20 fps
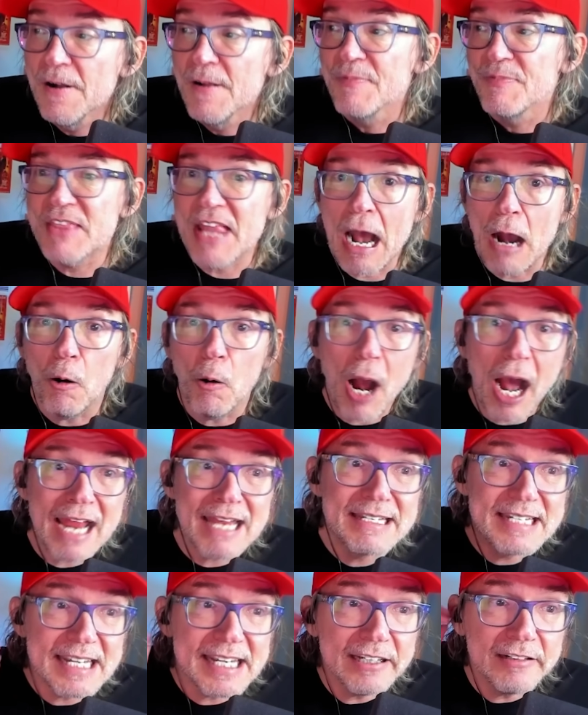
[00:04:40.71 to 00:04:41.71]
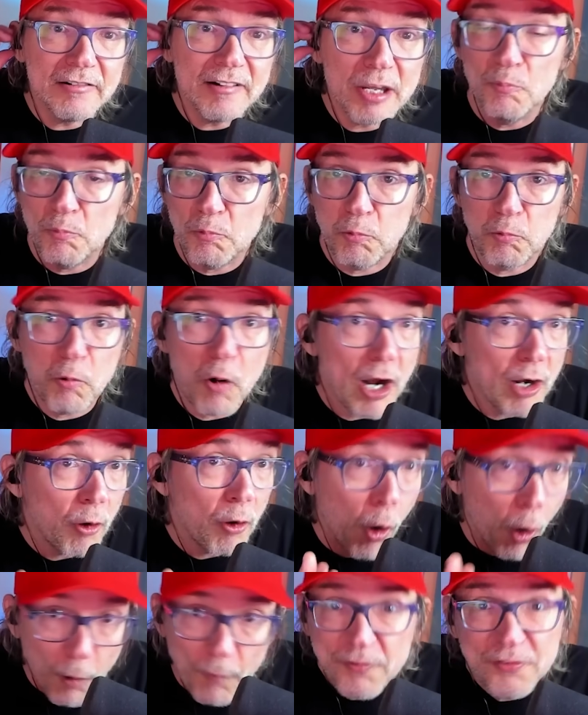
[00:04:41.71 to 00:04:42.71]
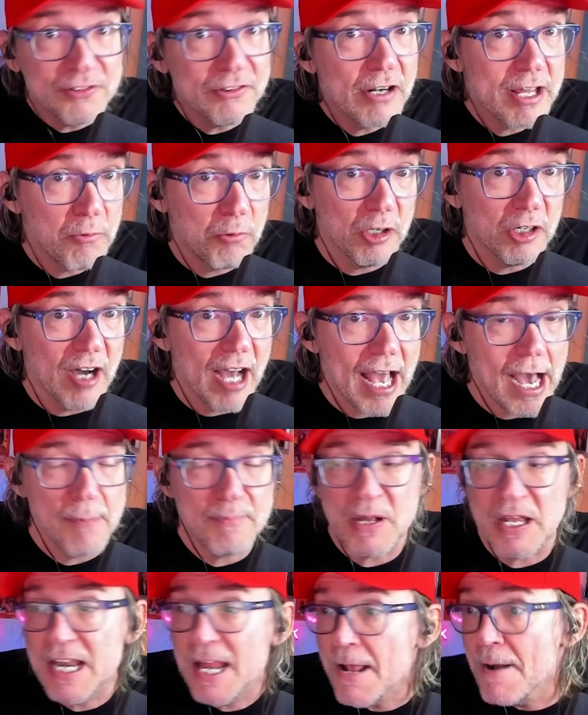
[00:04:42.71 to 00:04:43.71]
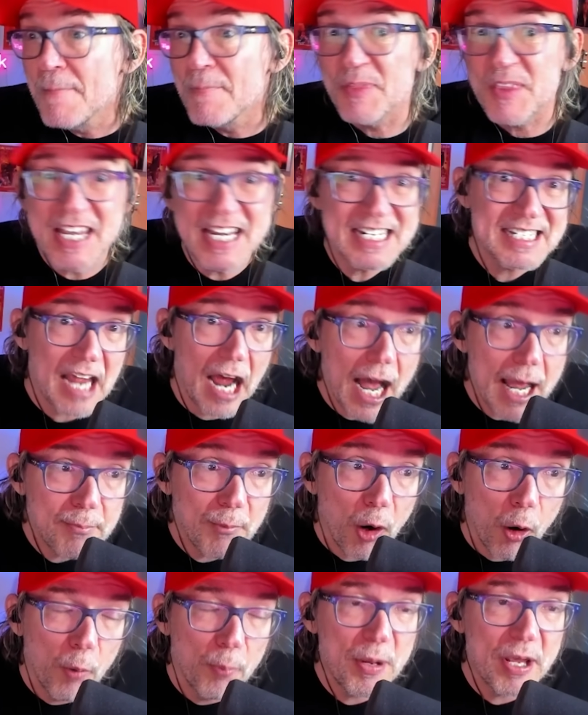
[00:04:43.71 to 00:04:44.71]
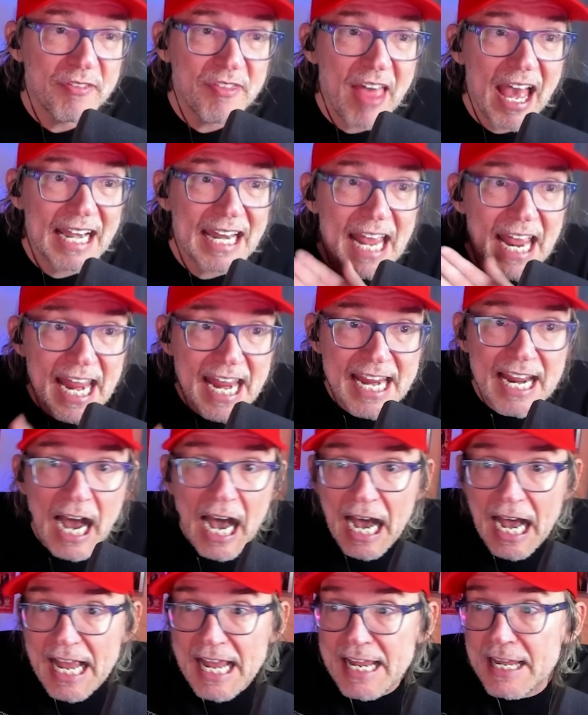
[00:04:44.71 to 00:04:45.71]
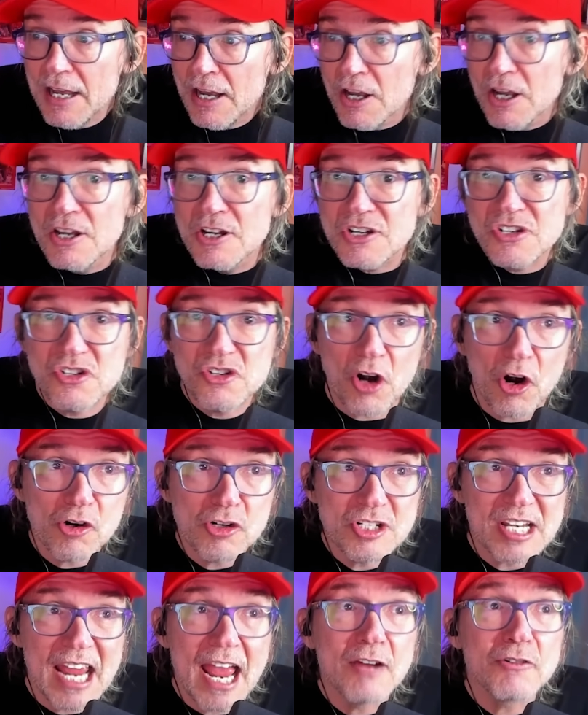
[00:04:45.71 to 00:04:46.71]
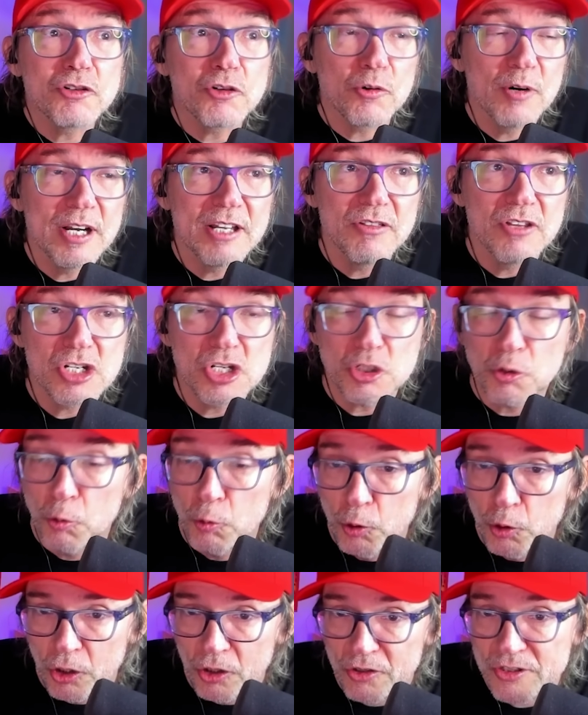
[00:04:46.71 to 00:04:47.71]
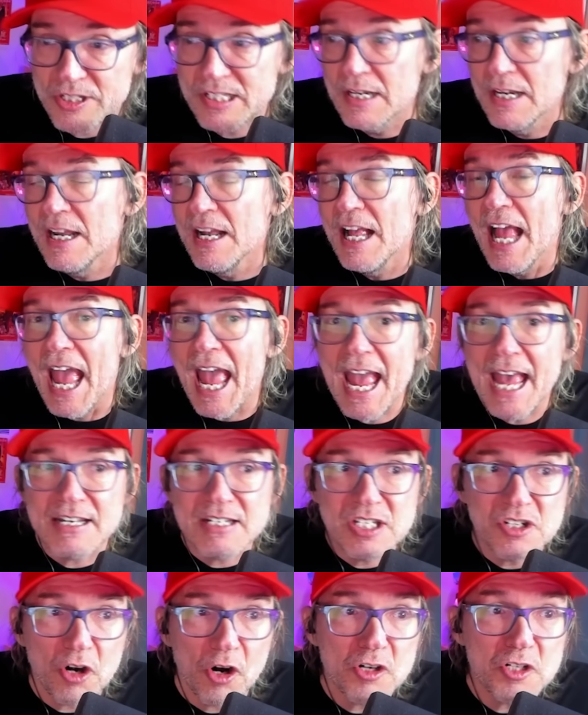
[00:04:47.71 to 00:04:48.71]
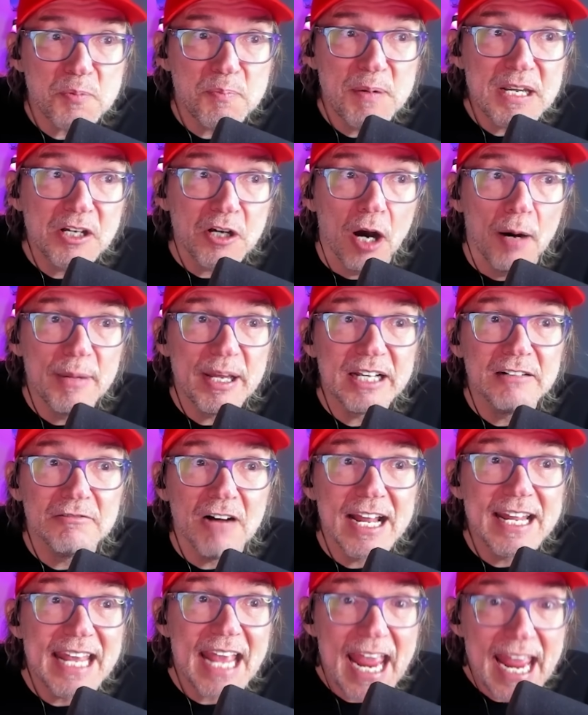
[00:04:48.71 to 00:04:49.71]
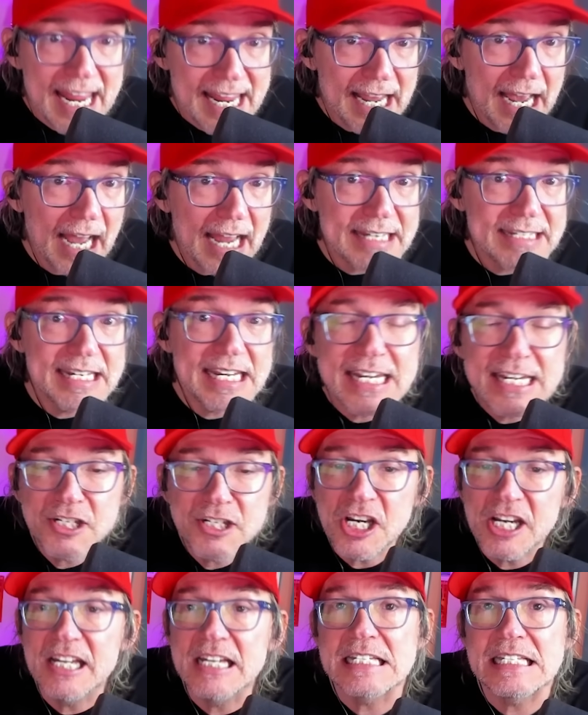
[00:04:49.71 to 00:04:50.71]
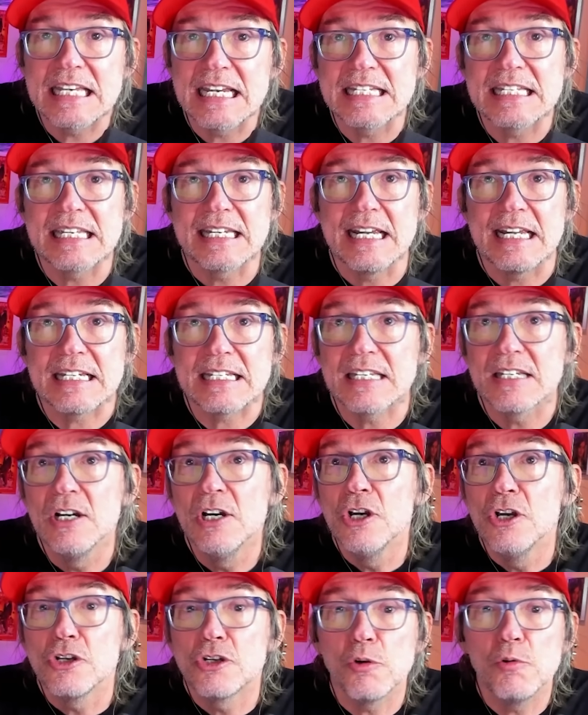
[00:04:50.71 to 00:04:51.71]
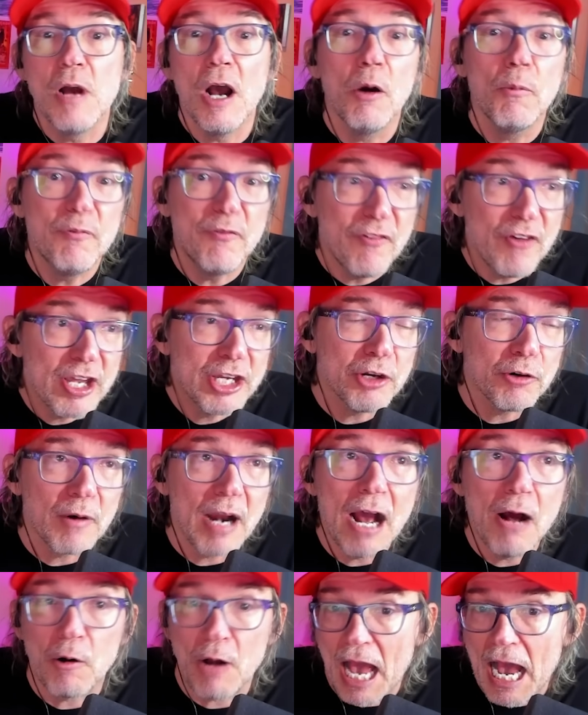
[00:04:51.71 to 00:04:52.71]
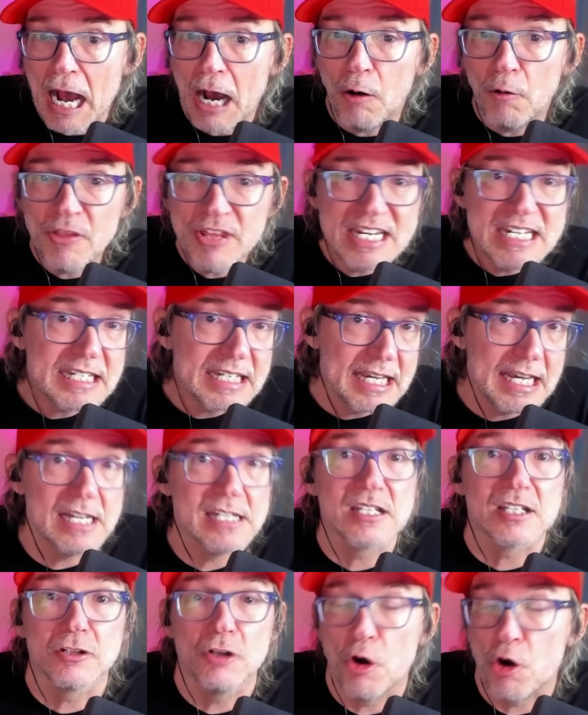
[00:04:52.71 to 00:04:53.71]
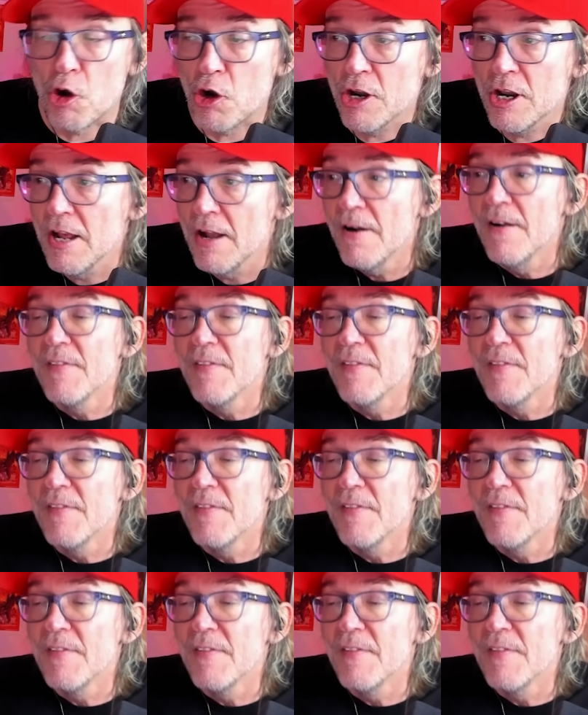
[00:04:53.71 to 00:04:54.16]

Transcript: Now, ideally, what hopefully will happen is I'm hoping that AI starts entering the schools and starts becoming like AI teaching assistants to help figure out how these kids learn,